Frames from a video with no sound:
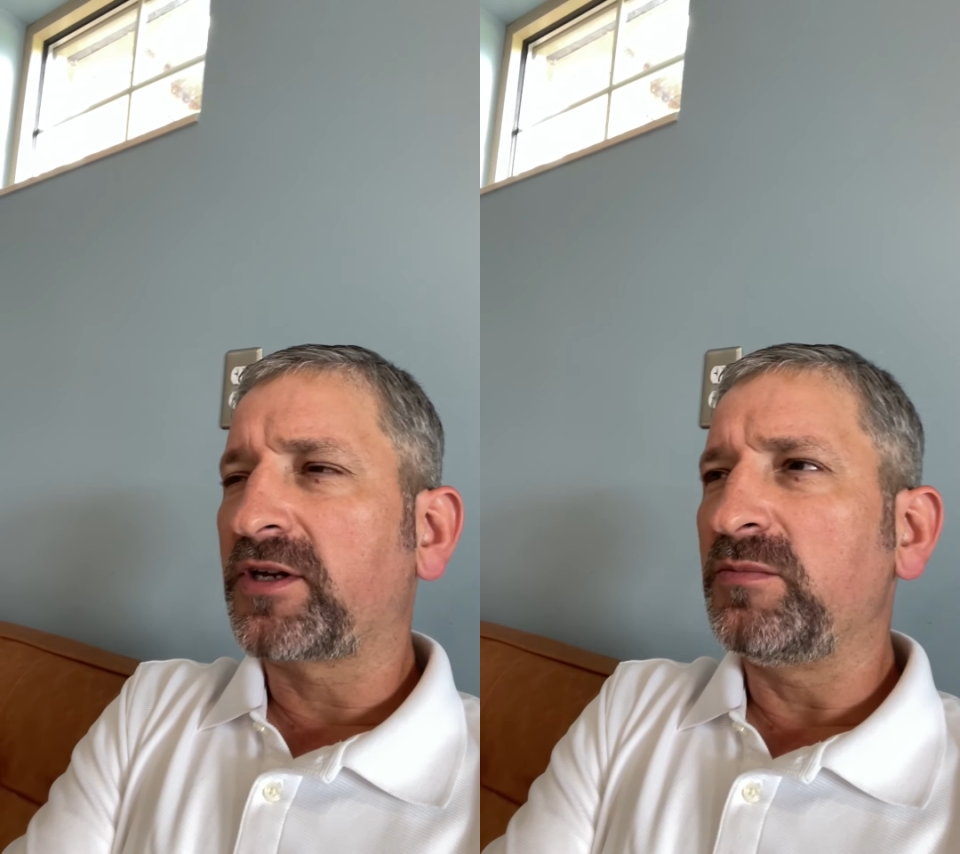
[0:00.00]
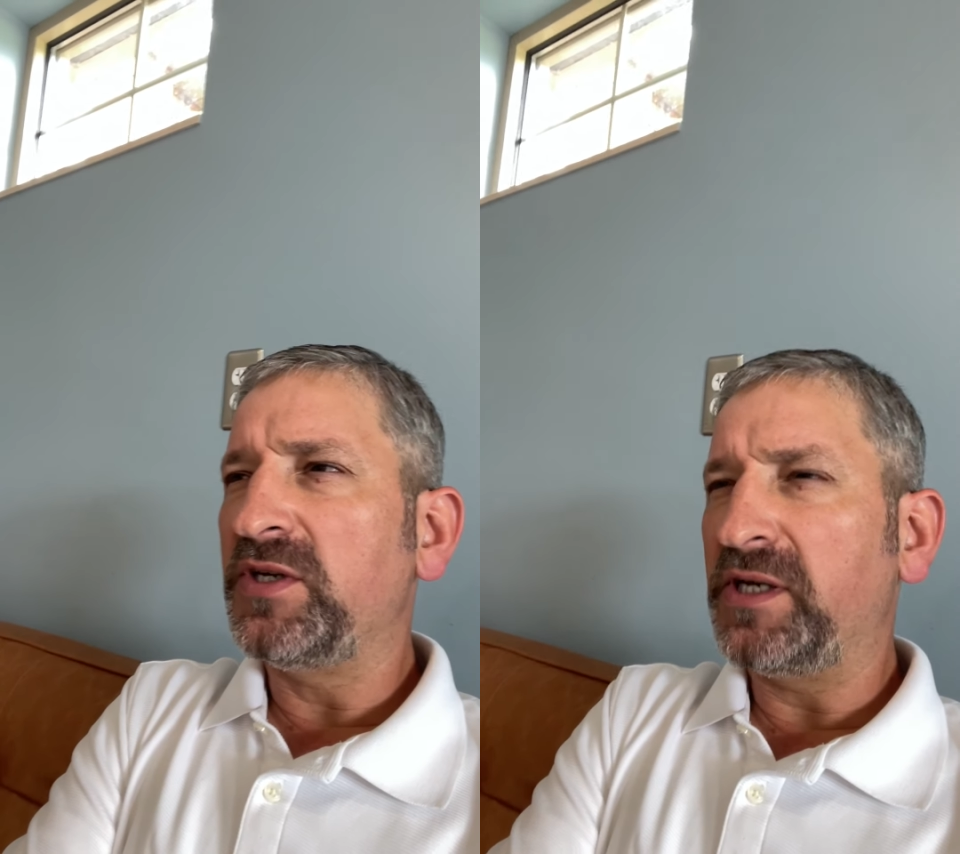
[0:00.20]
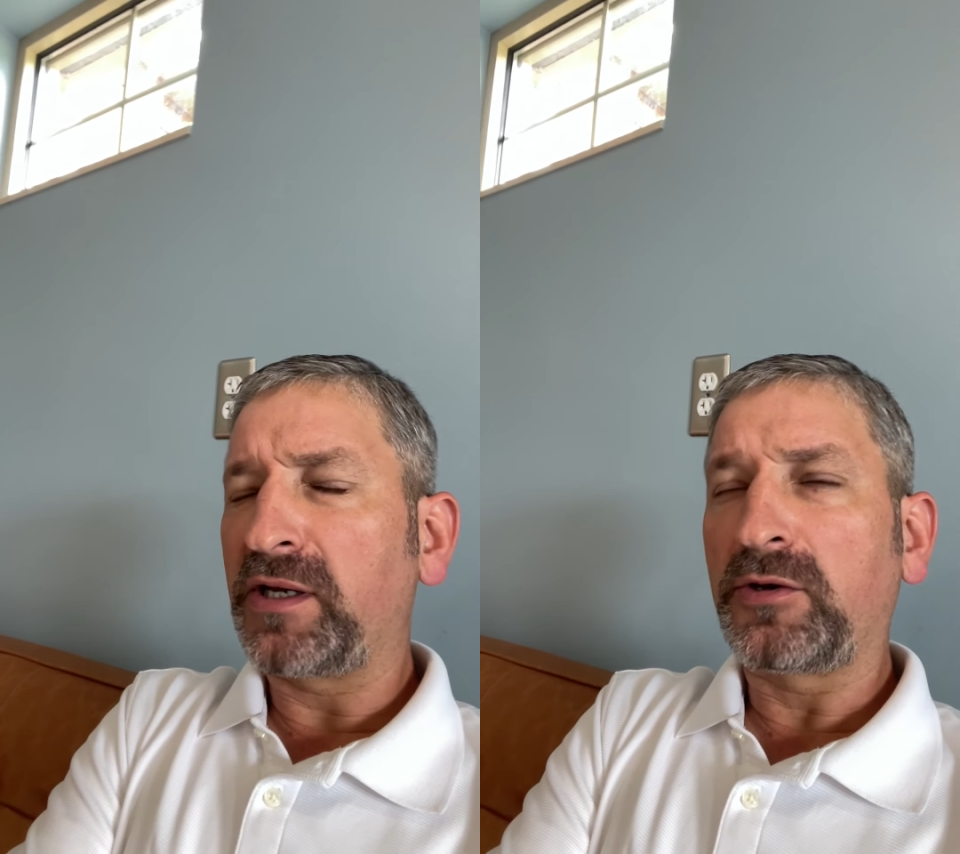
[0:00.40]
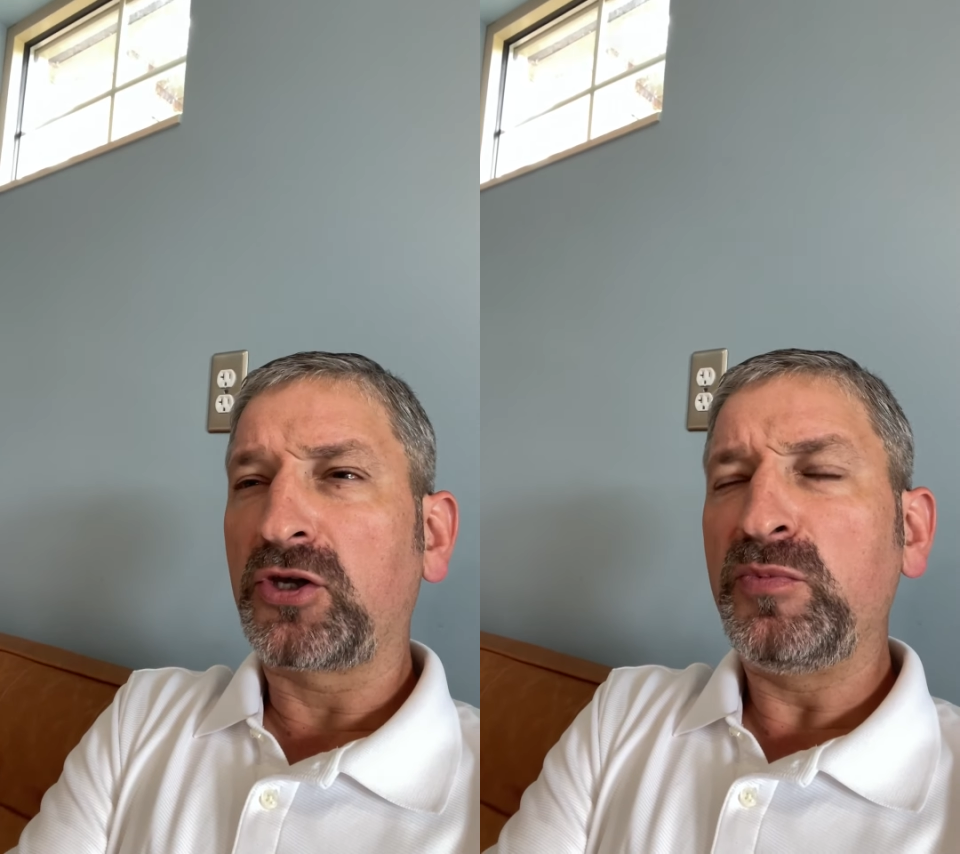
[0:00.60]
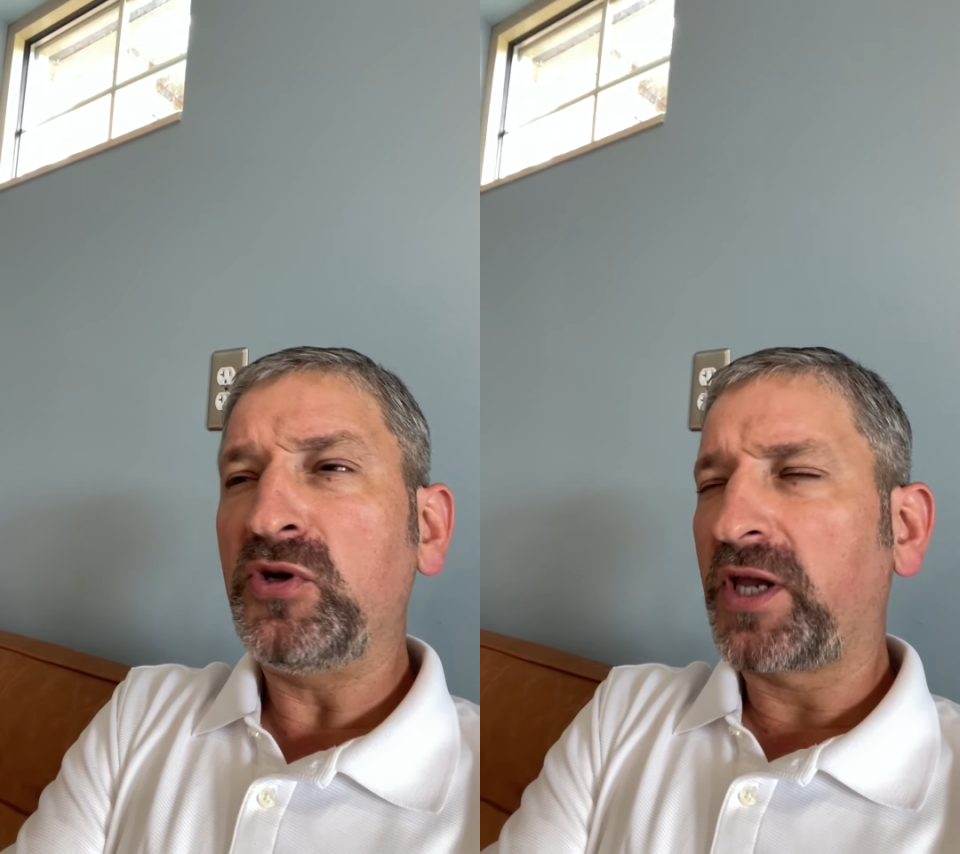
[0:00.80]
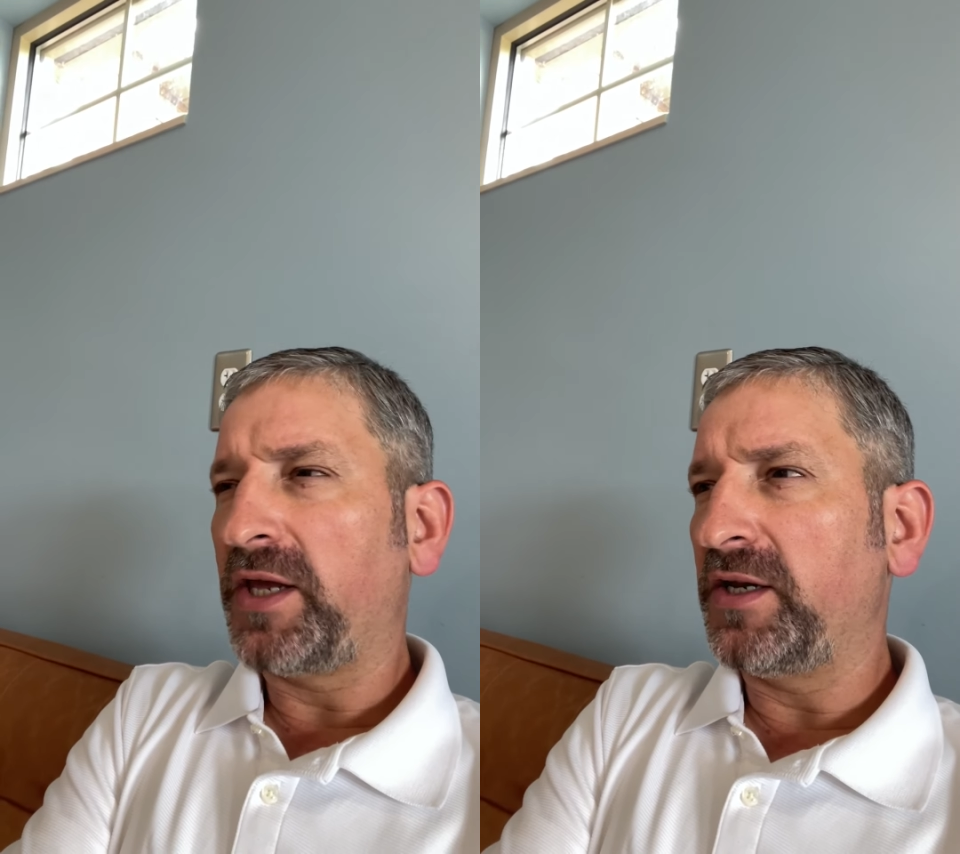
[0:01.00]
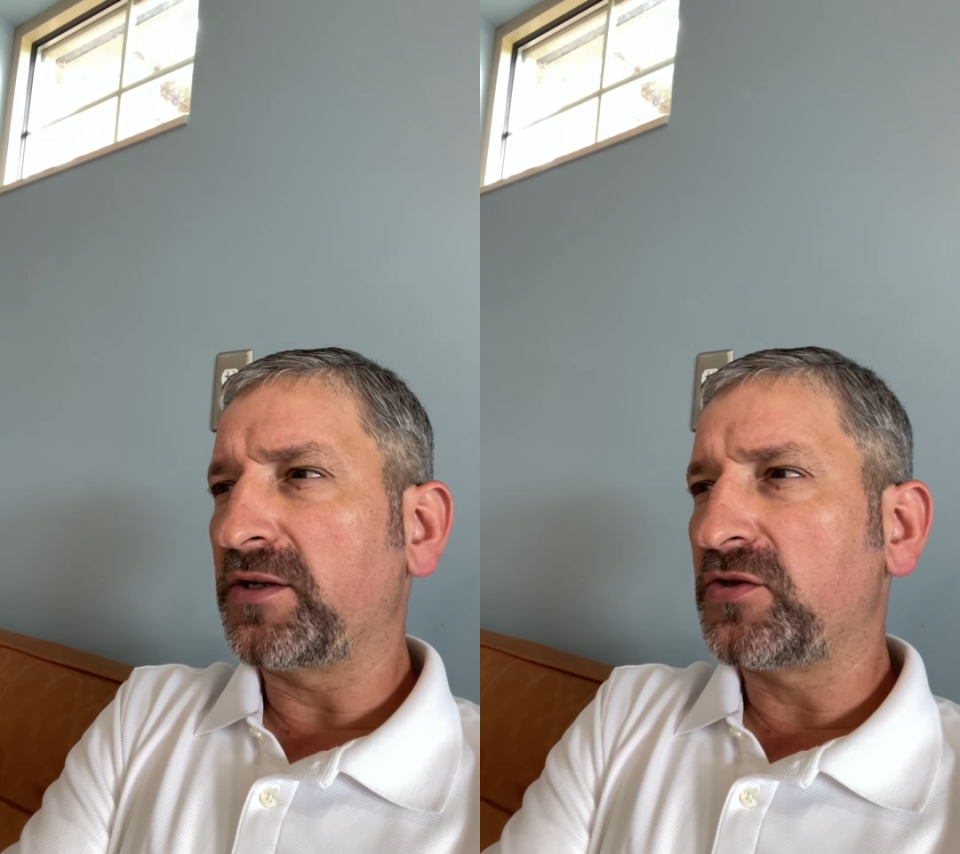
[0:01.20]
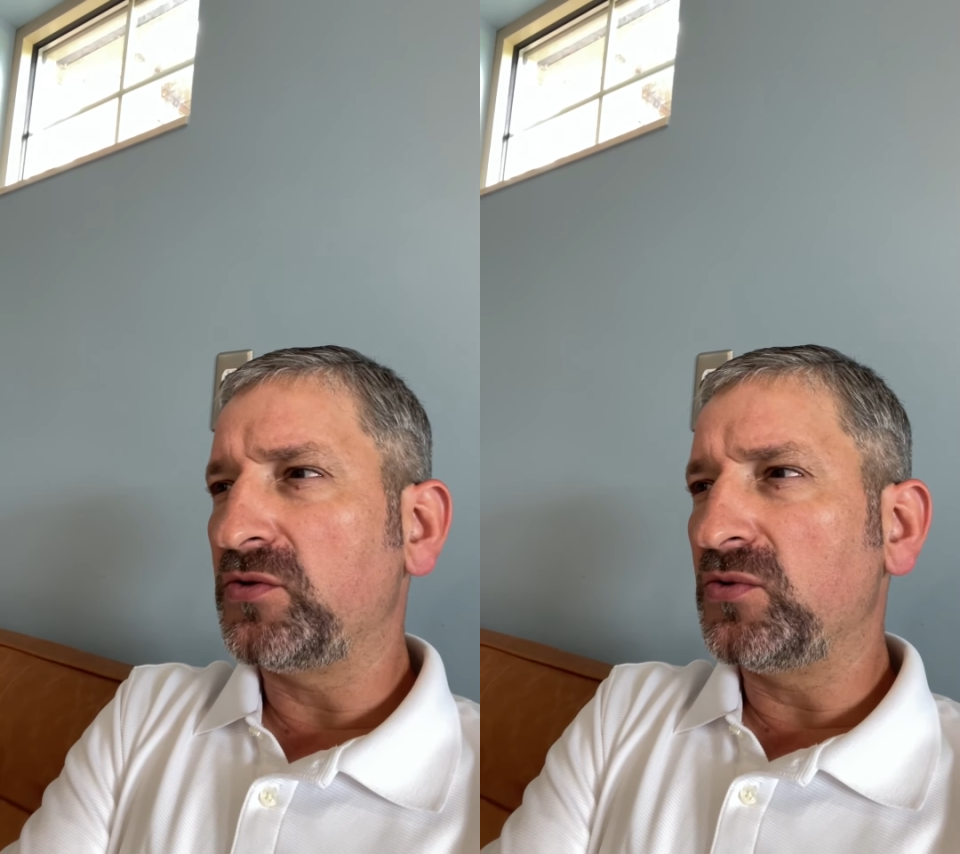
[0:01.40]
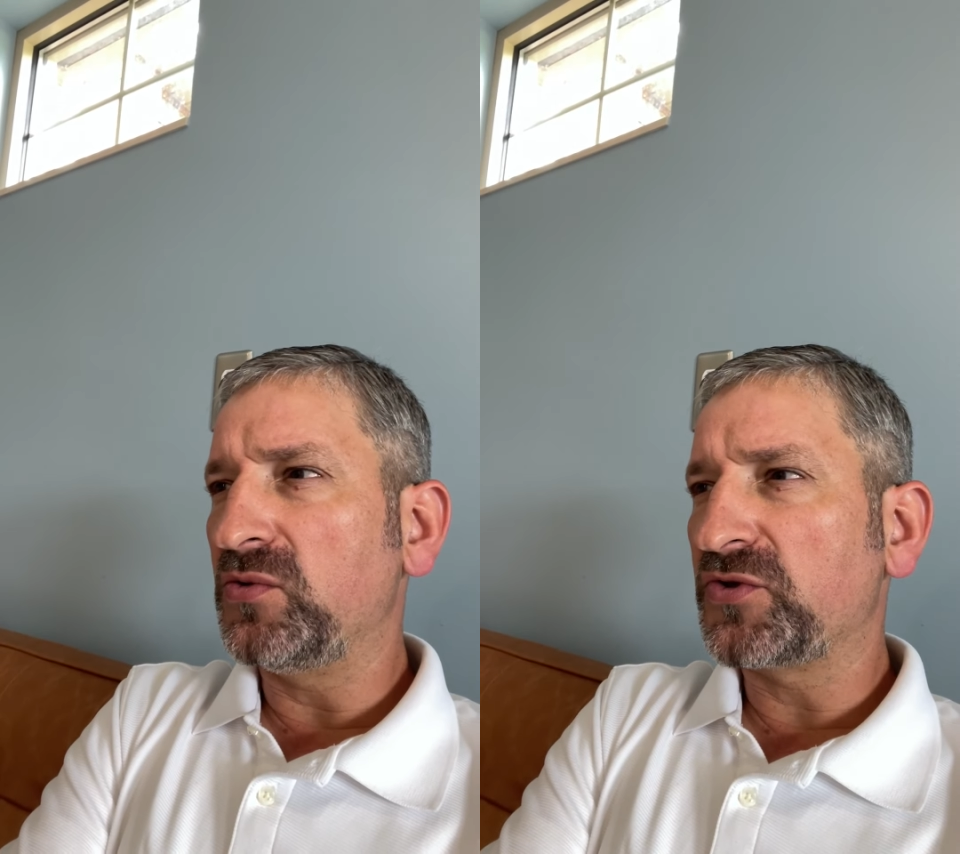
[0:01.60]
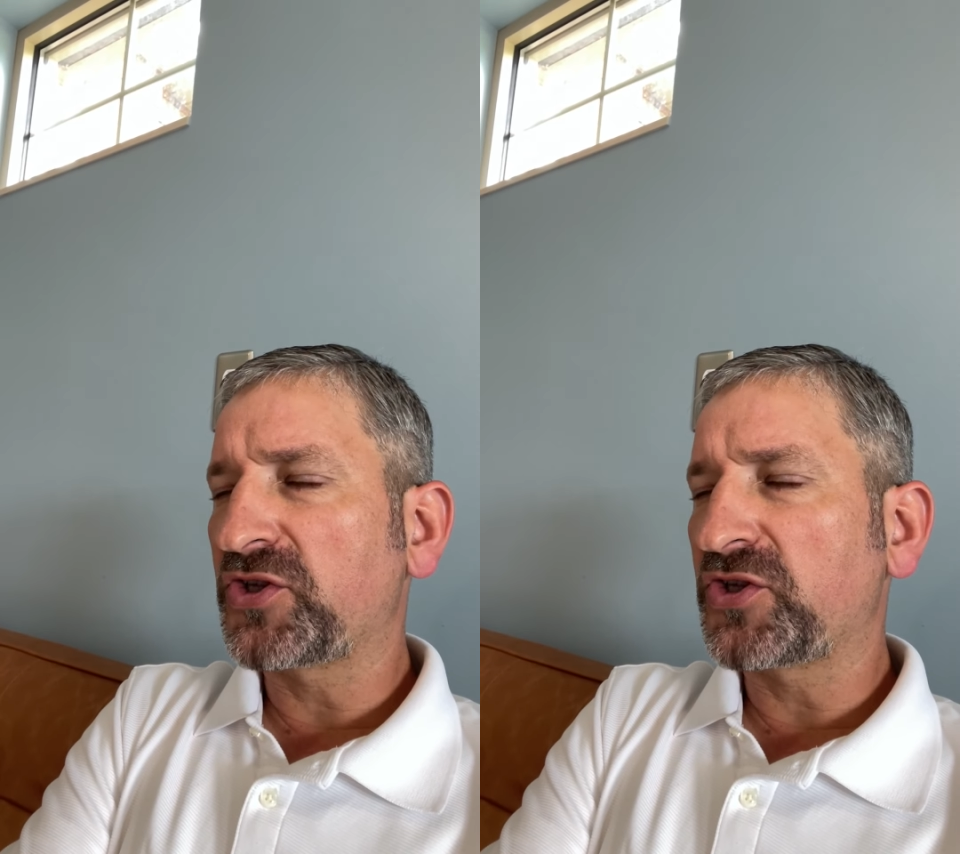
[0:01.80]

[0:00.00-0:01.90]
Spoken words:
communicating to